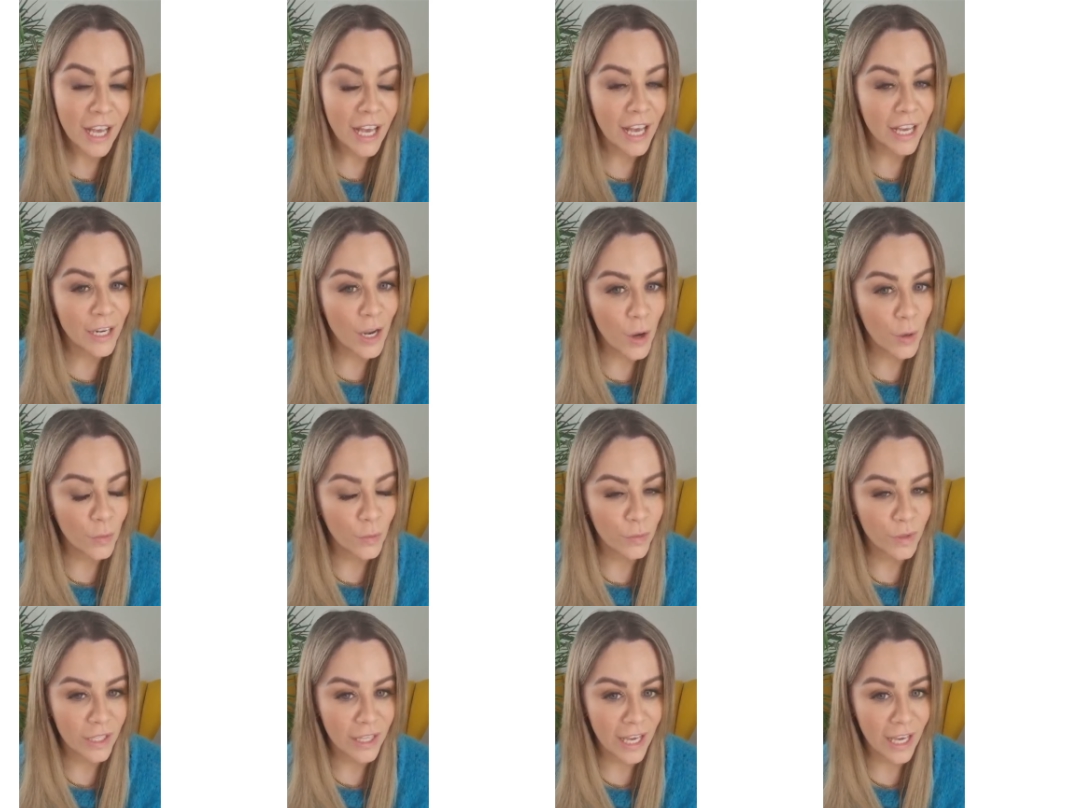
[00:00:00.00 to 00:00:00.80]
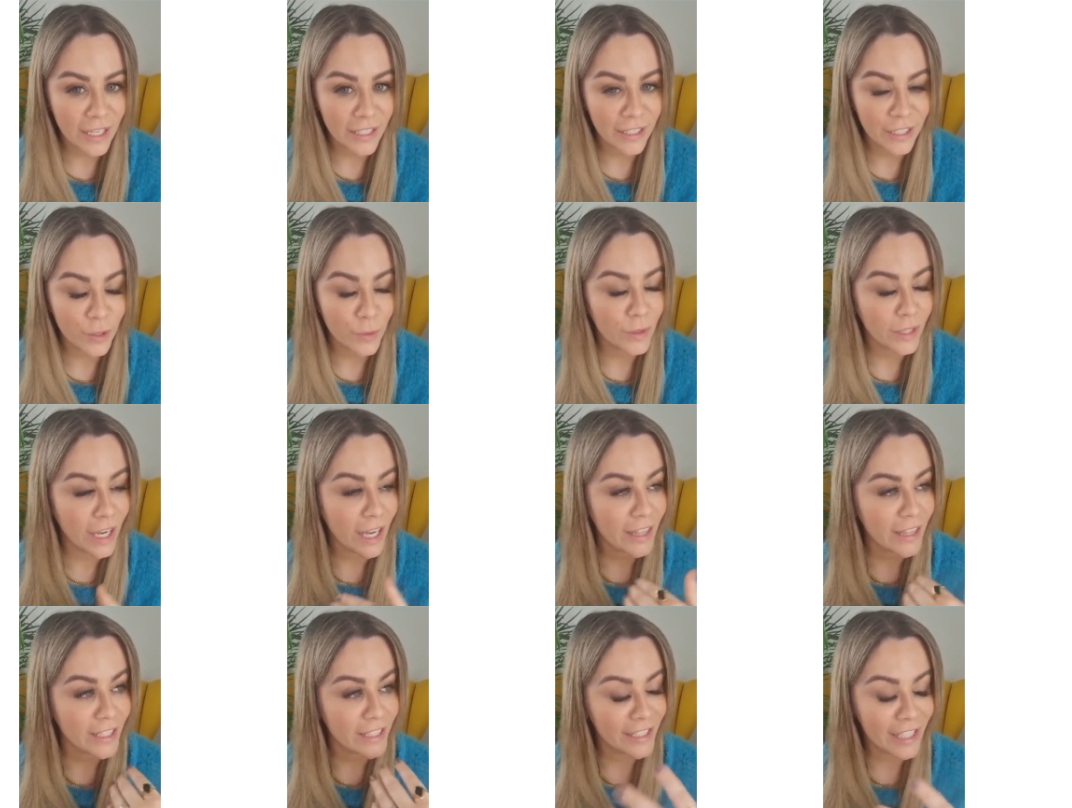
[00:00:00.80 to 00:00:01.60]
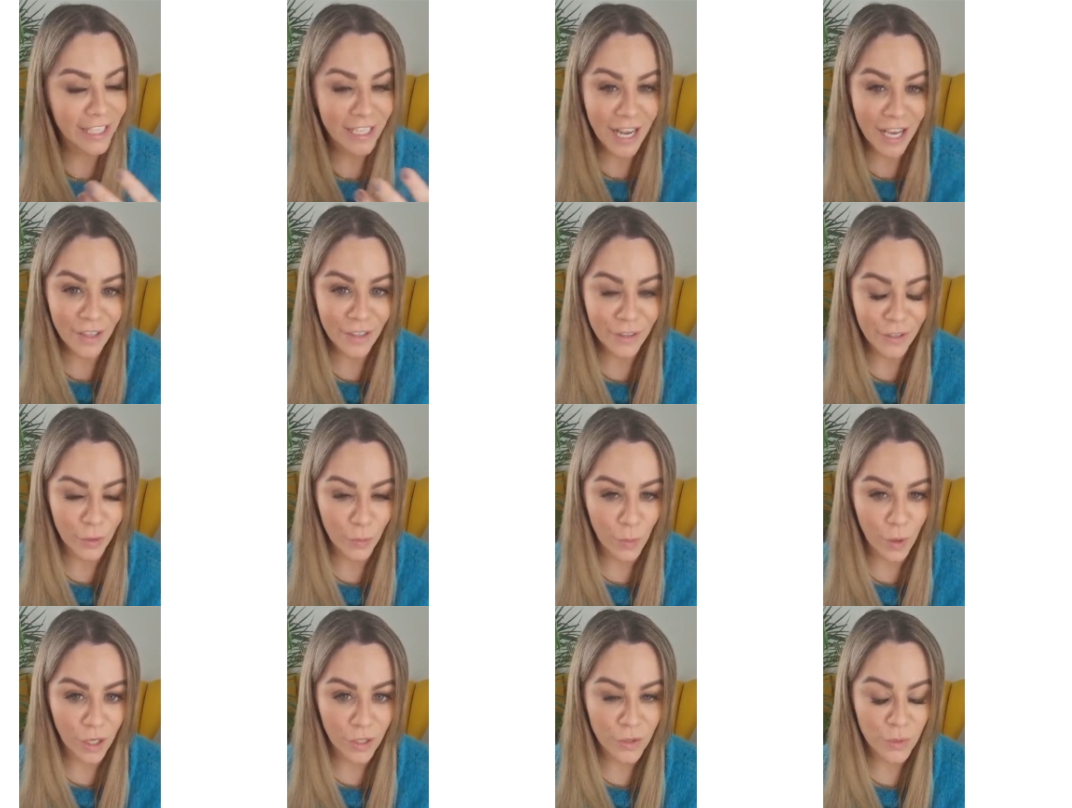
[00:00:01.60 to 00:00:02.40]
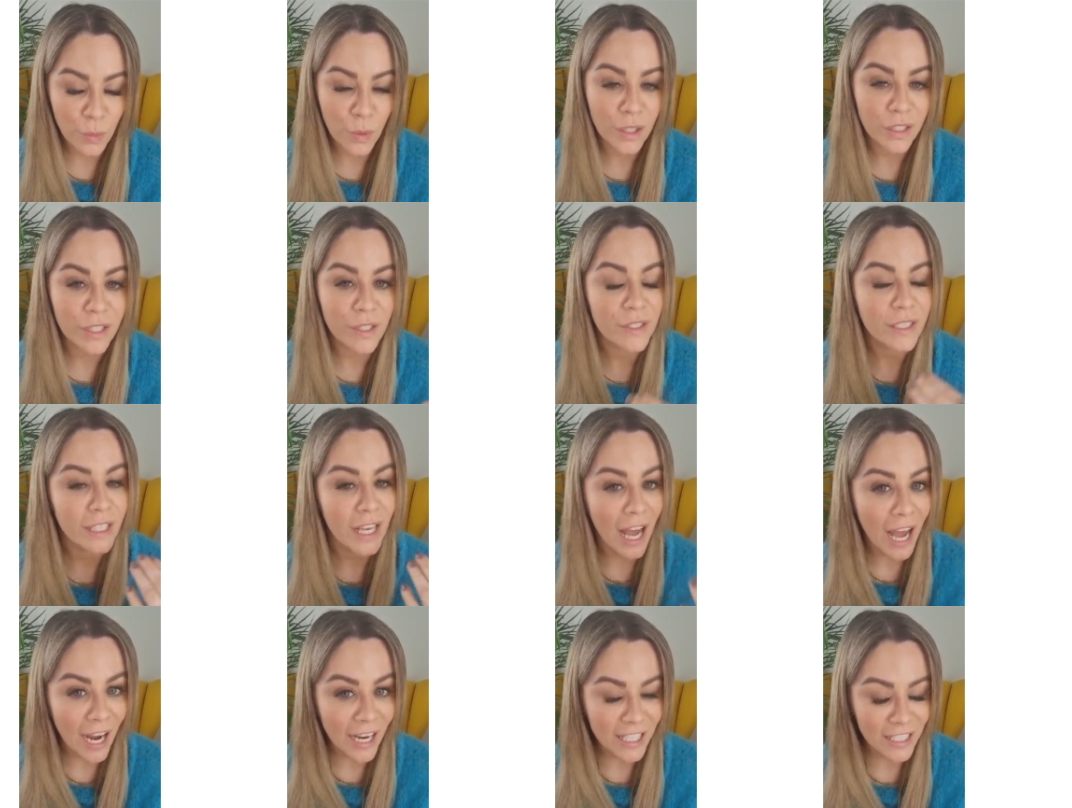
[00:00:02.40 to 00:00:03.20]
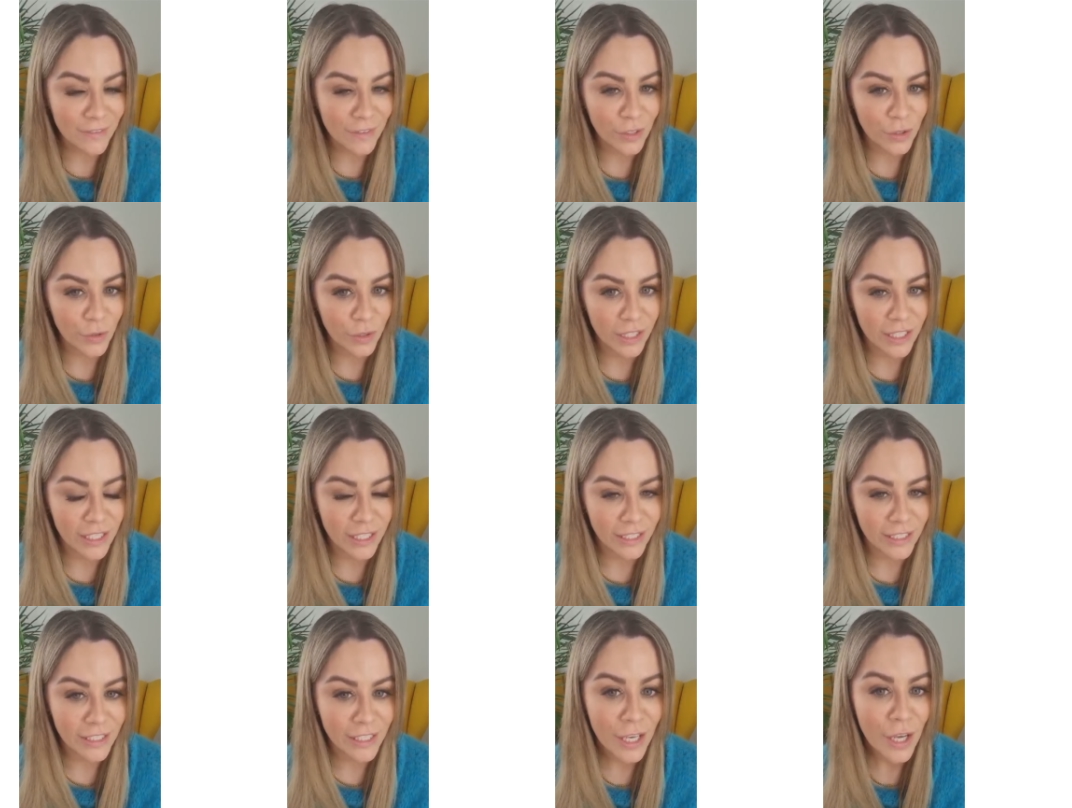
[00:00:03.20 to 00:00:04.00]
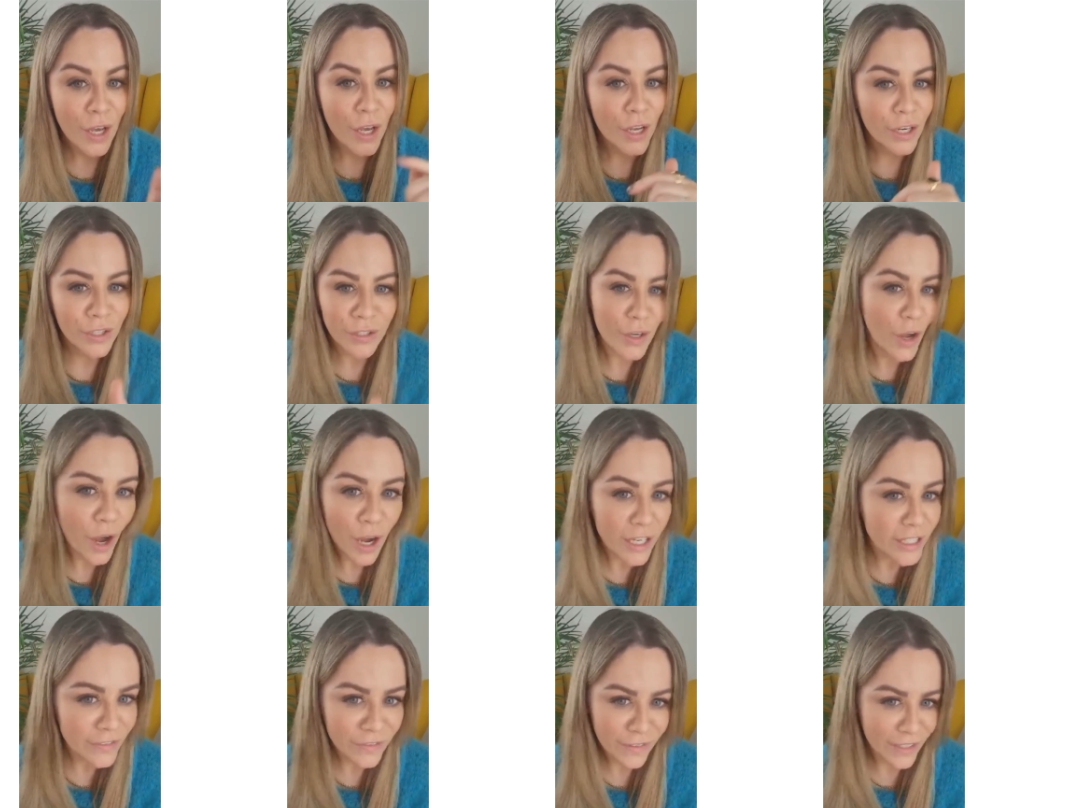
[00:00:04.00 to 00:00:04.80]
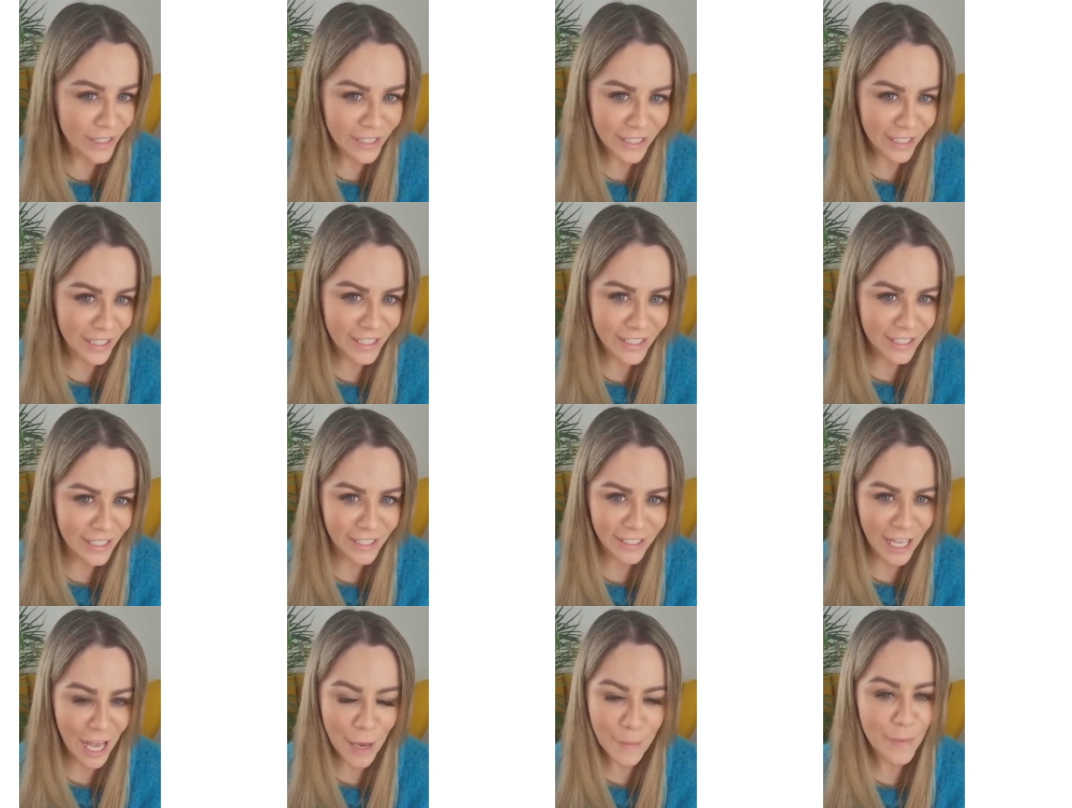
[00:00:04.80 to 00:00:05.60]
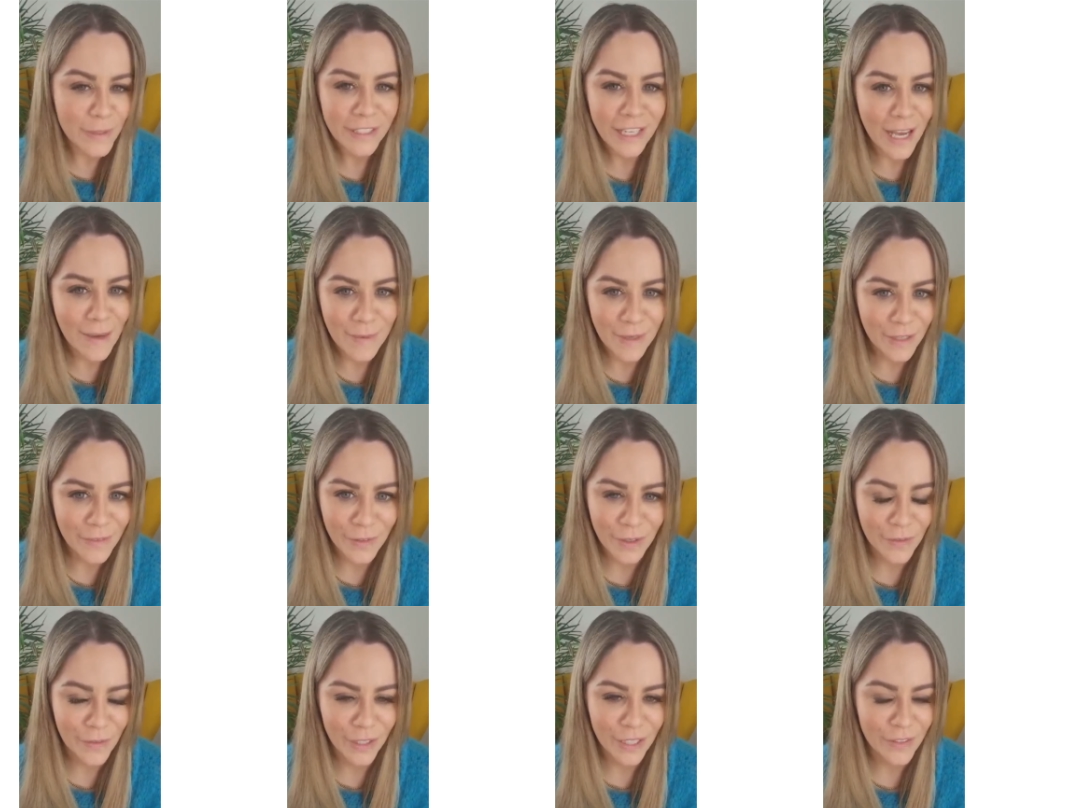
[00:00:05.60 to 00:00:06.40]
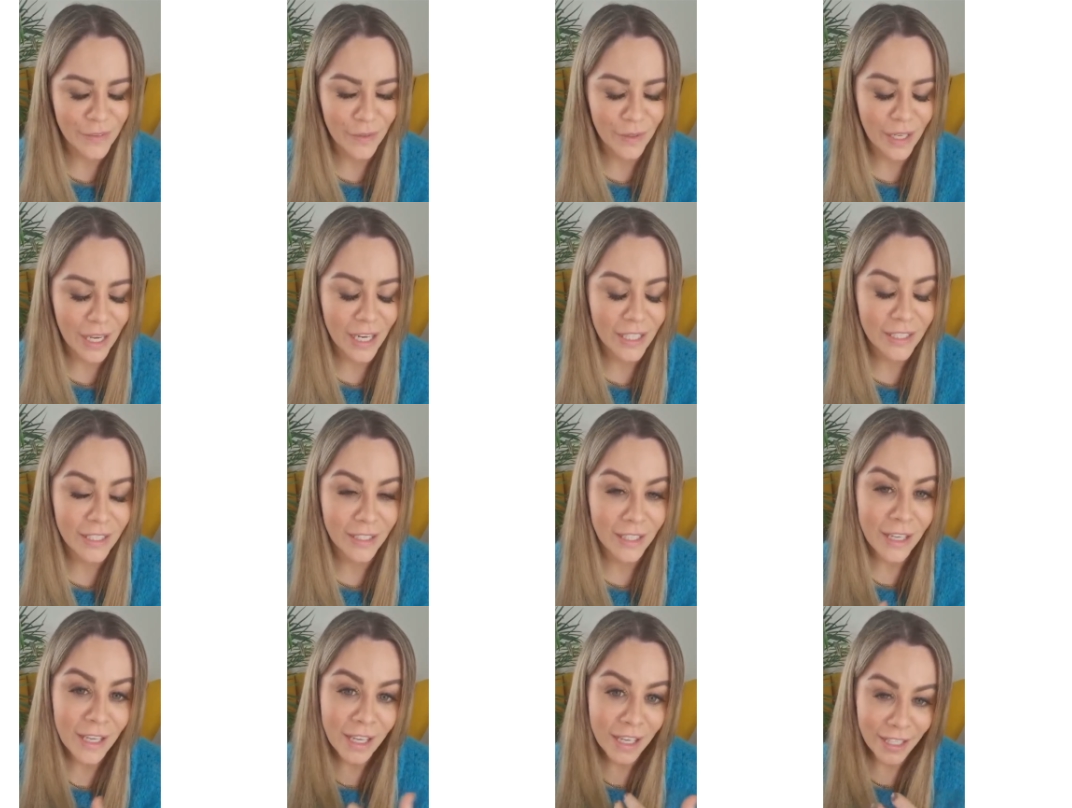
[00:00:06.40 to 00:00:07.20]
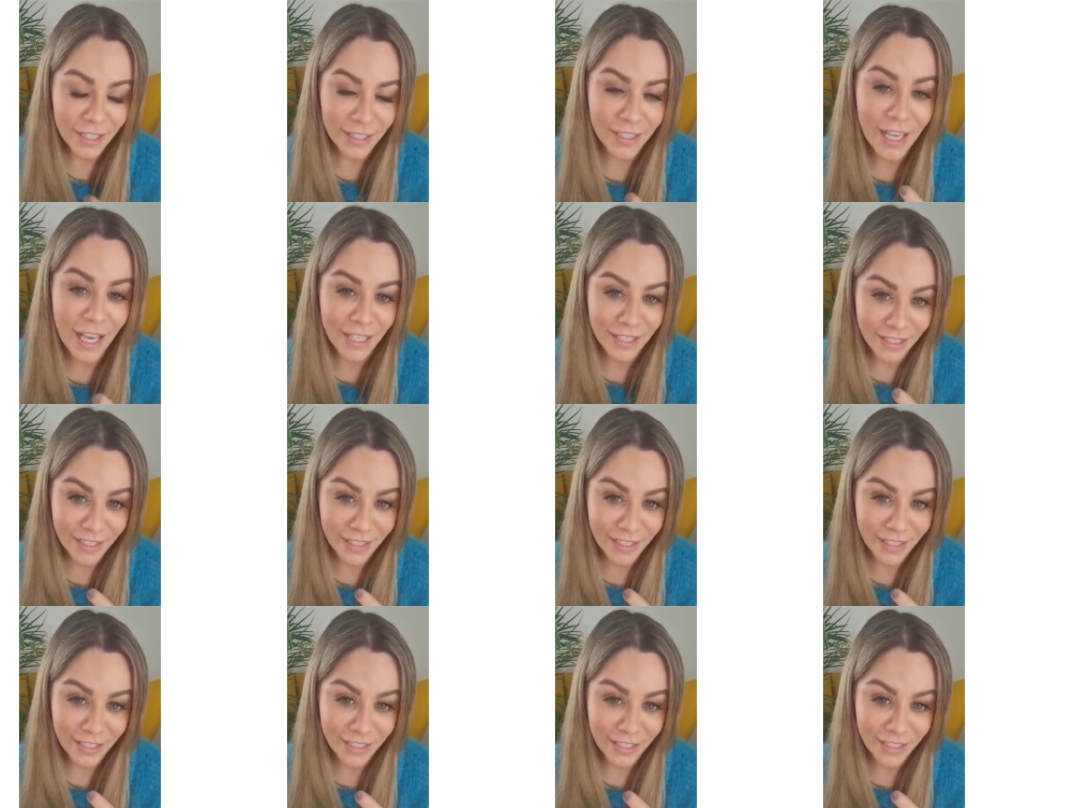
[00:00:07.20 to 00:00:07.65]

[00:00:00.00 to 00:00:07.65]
and hopefully then you'll get the skin health you want while using active ingredients, not feeding into this epidemic of overexfoliation, yet